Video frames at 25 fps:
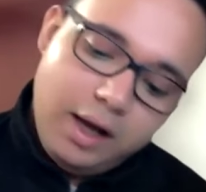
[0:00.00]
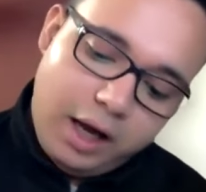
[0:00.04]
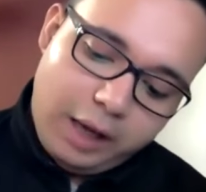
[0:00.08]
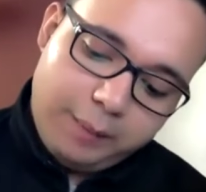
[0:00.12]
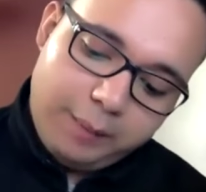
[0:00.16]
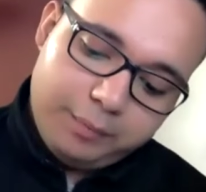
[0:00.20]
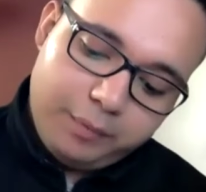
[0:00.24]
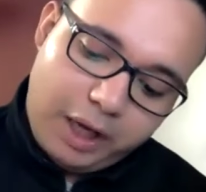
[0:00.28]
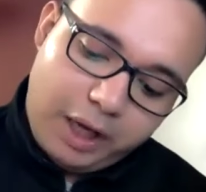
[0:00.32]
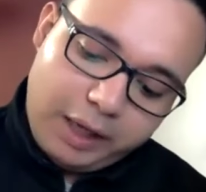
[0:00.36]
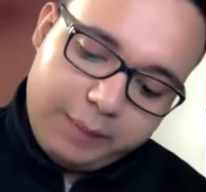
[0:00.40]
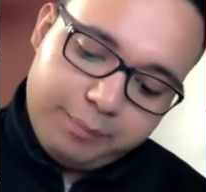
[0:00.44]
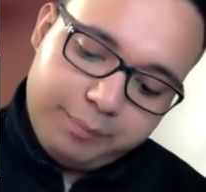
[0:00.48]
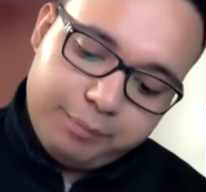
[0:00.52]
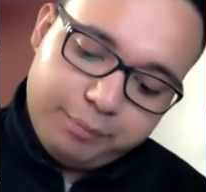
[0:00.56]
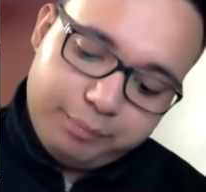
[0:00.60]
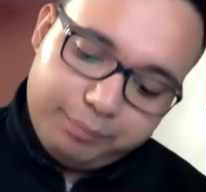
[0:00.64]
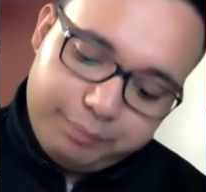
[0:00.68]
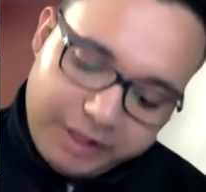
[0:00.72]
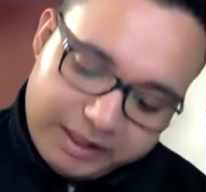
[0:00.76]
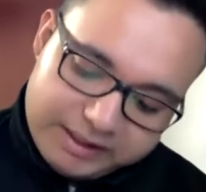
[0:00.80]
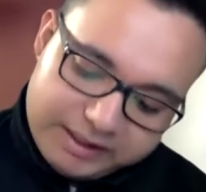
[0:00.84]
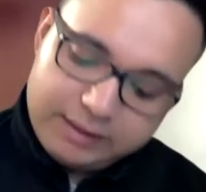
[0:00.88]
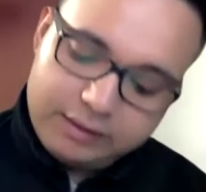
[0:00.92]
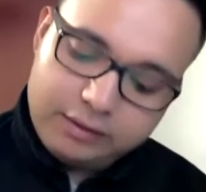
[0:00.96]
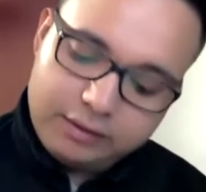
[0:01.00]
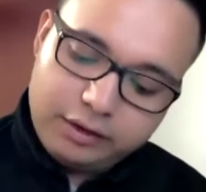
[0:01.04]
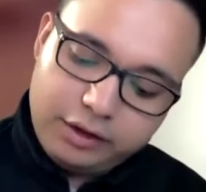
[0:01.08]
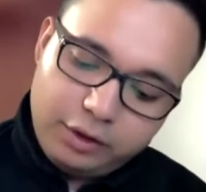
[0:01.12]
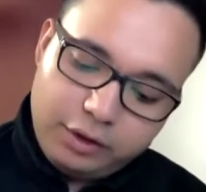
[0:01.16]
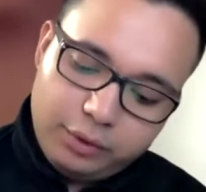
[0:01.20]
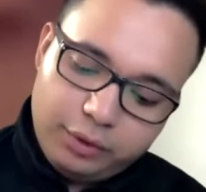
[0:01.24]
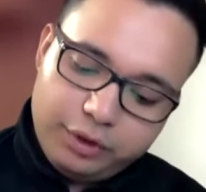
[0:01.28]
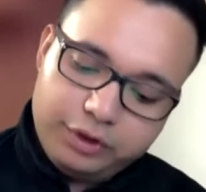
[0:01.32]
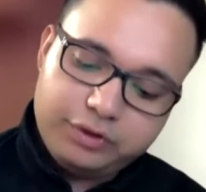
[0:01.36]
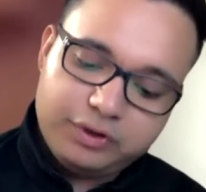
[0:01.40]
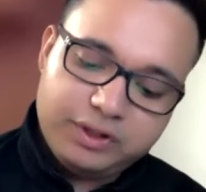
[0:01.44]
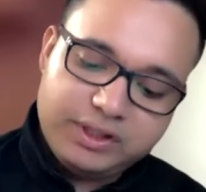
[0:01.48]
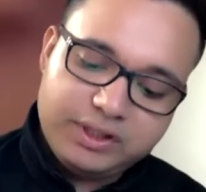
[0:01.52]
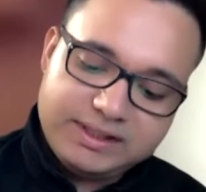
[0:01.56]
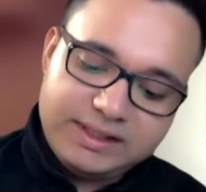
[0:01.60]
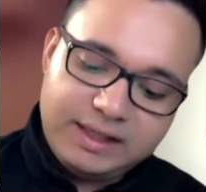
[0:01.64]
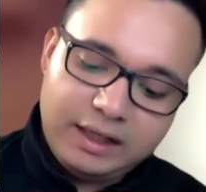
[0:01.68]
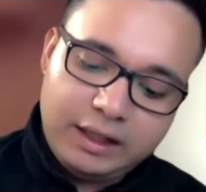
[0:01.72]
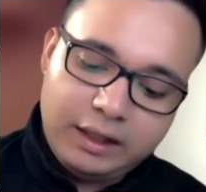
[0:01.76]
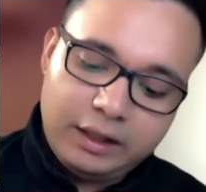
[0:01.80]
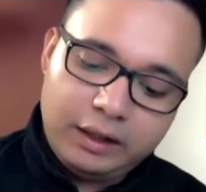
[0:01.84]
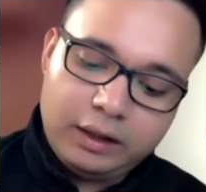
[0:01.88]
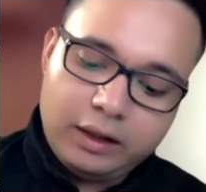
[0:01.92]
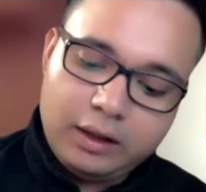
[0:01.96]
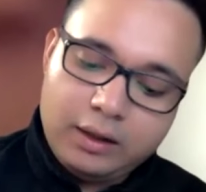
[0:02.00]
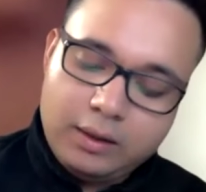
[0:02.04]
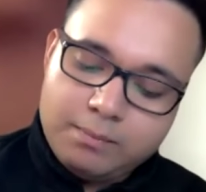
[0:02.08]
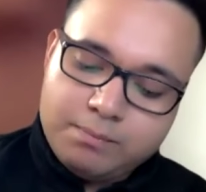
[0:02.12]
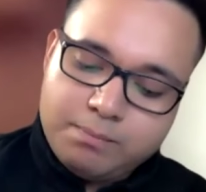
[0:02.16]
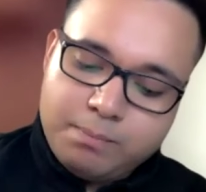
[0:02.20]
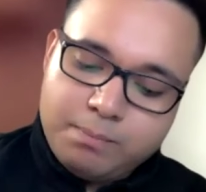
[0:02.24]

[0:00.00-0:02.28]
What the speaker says: I'm basically going to design